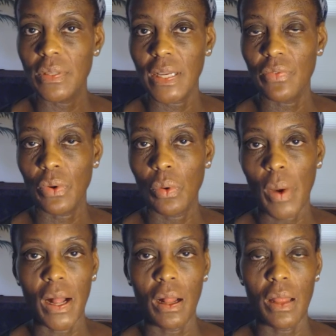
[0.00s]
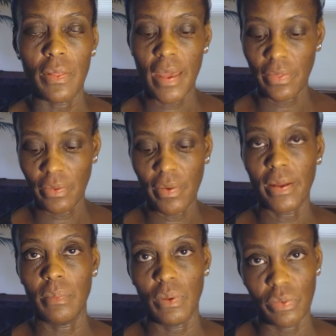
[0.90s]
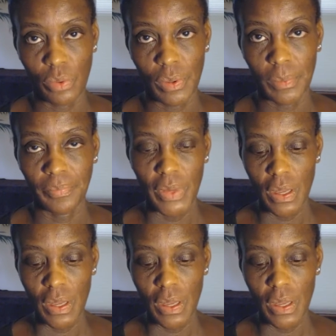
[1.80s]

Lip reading: taking for a while, and then they have the vitamin form.